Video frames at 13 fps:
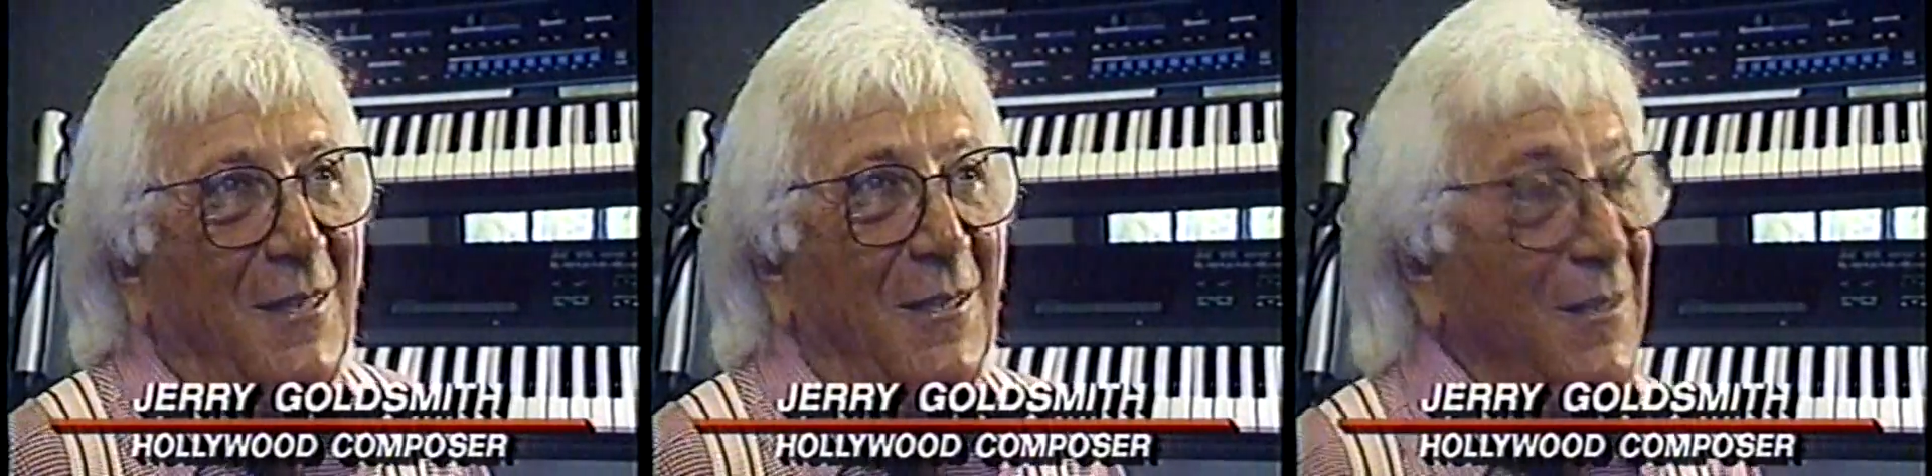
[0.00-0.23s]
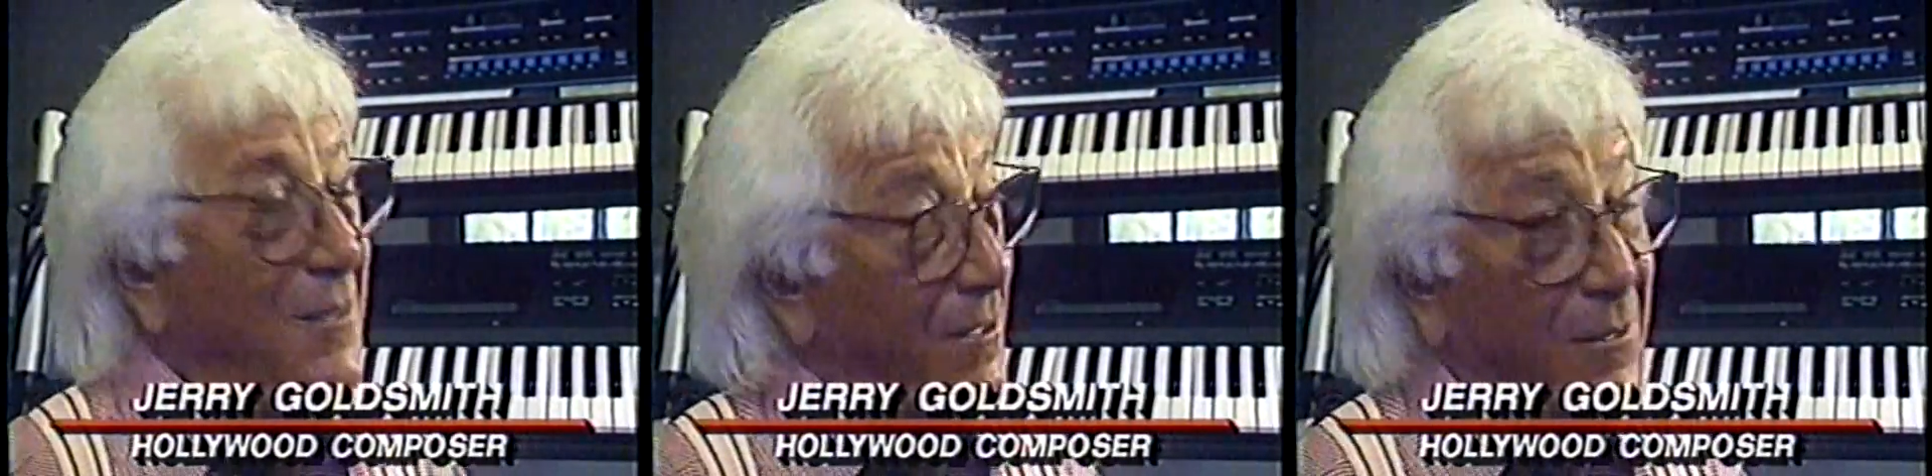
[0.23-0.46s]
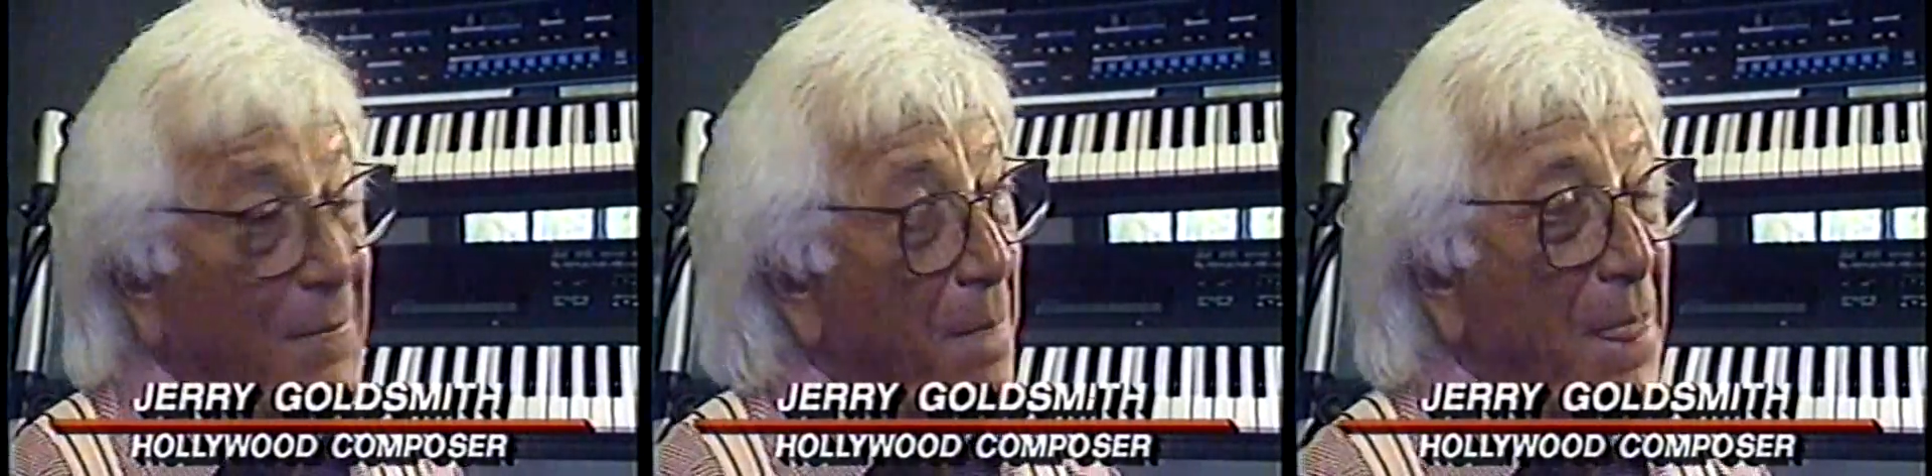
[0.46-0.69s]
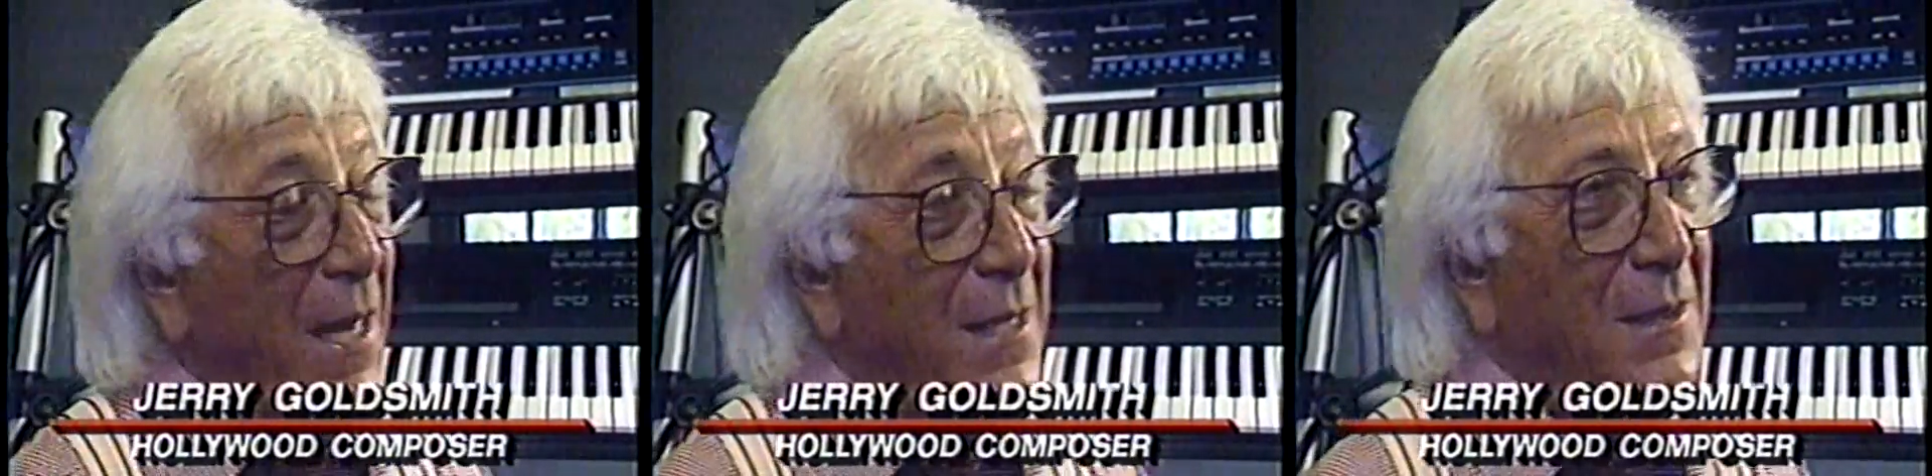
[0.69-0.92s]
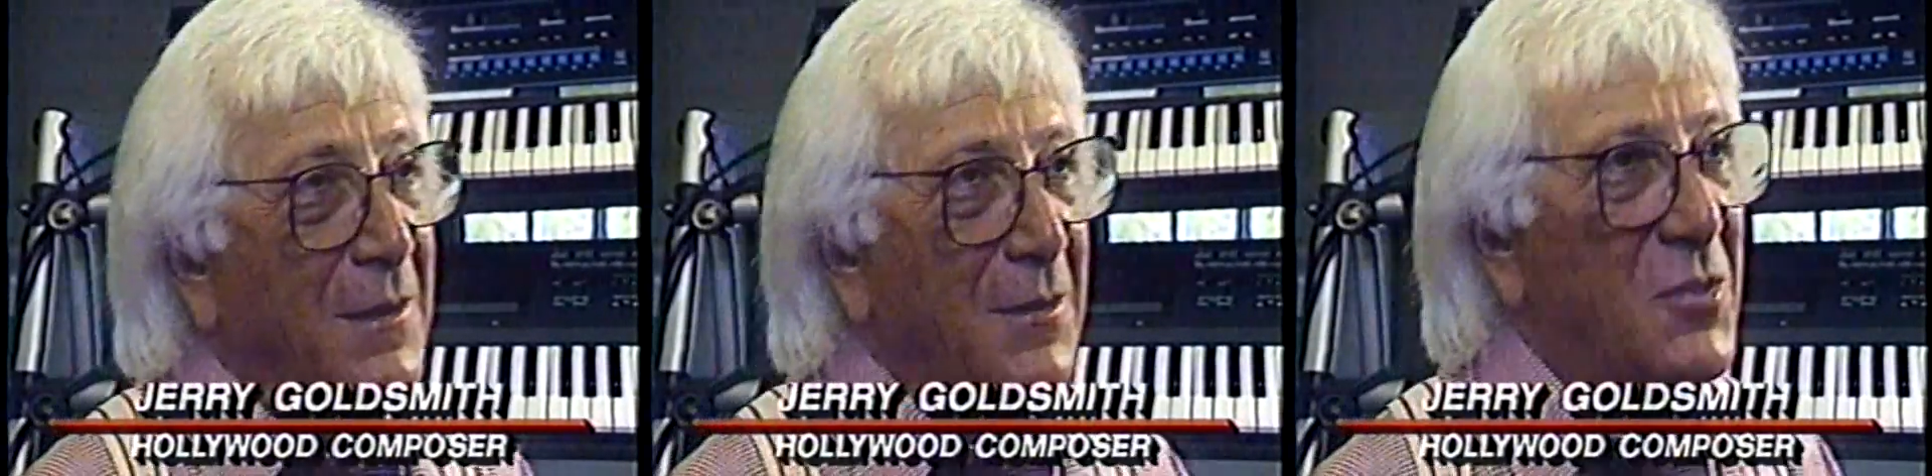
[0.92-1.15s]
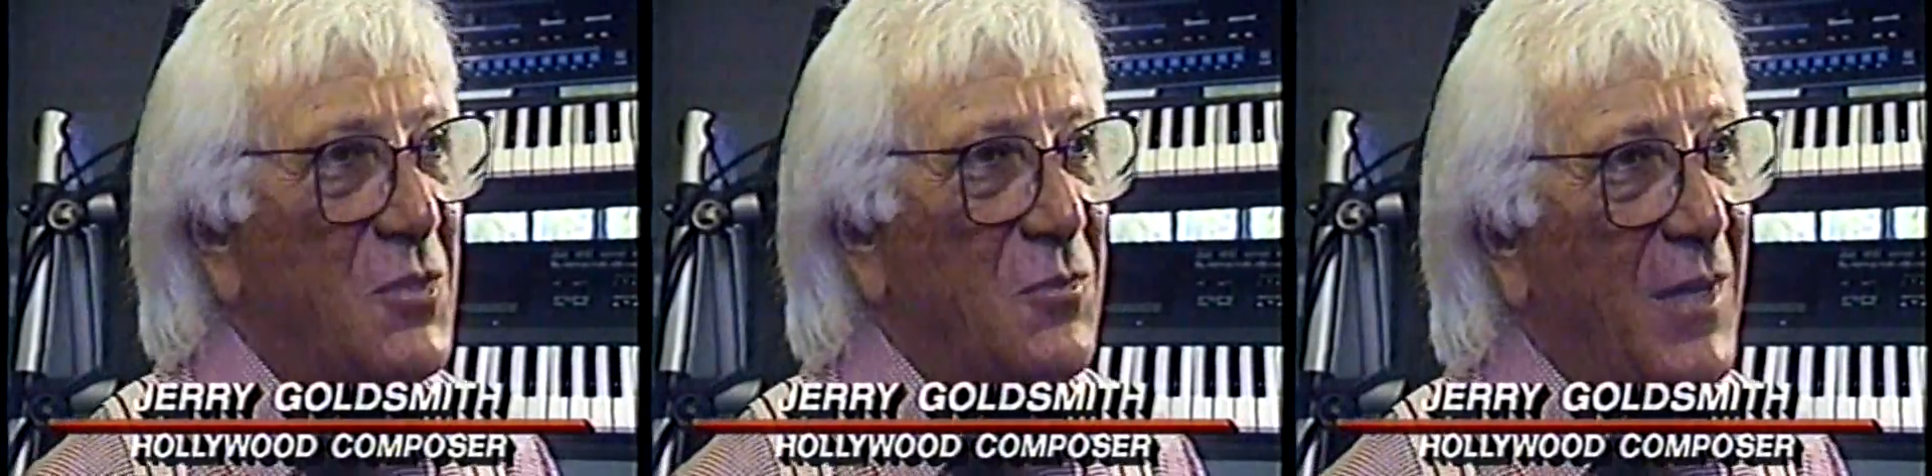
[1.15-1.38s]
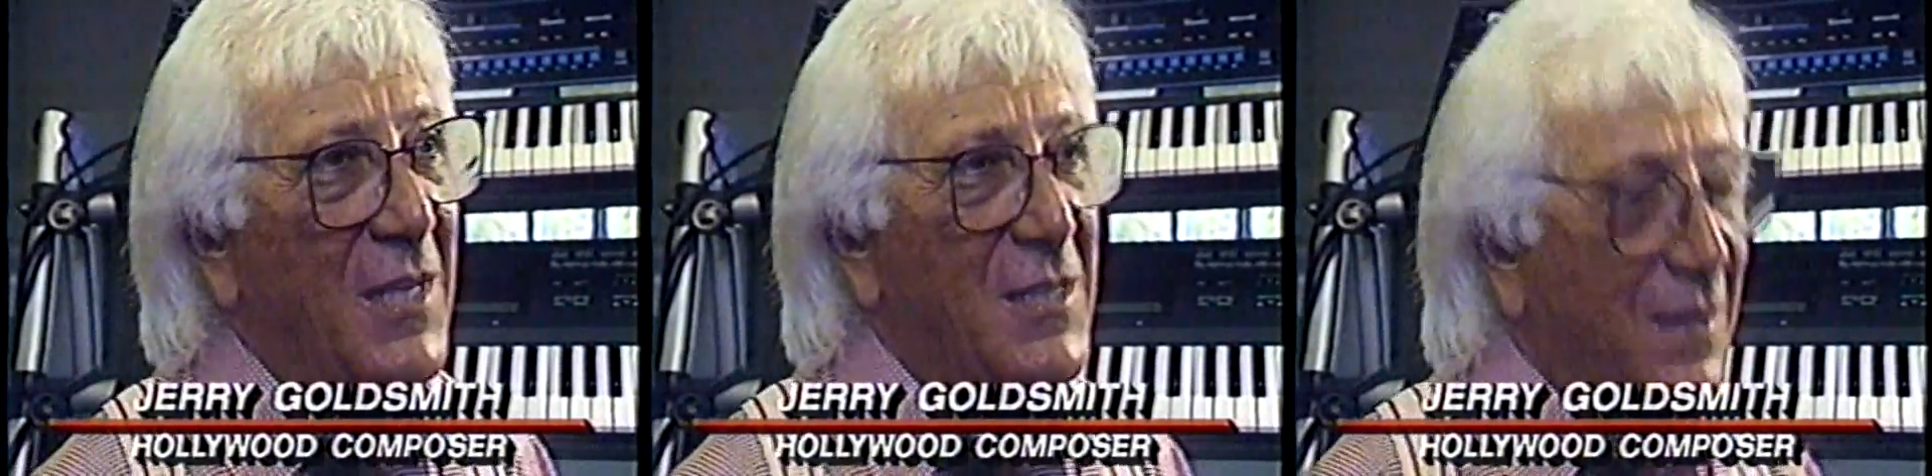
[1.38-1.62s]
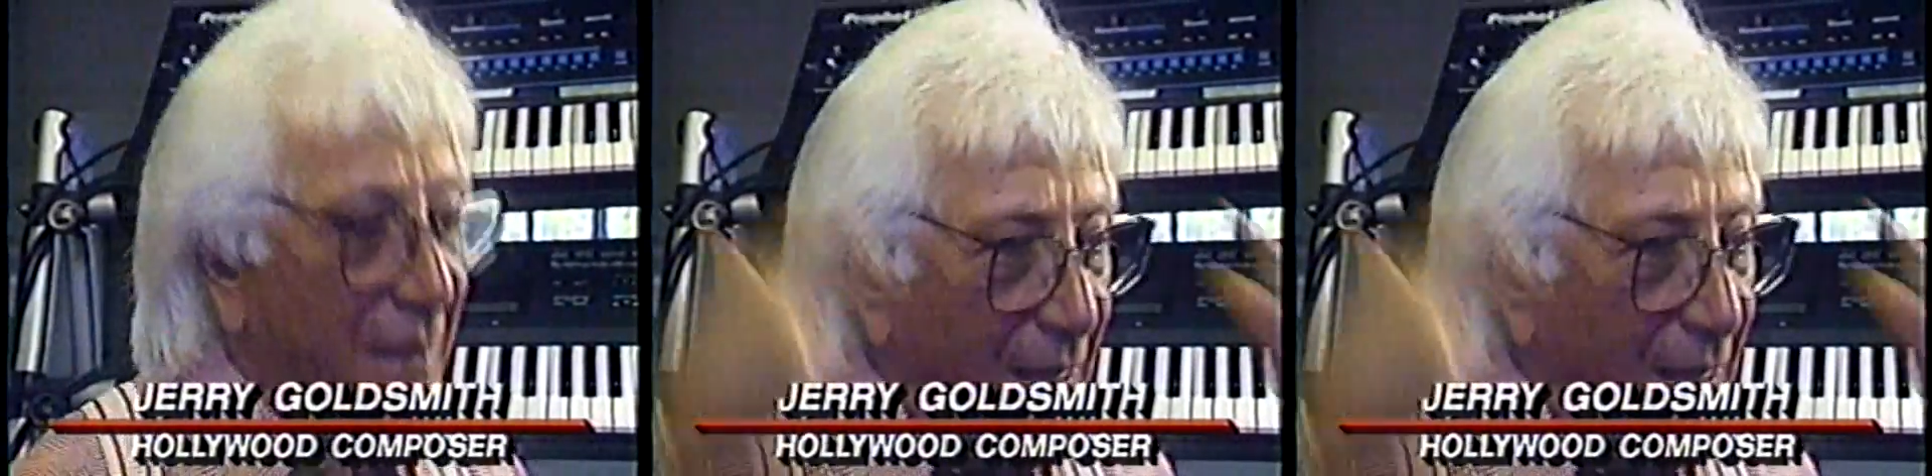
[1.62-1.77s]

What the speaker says: that's a little strange.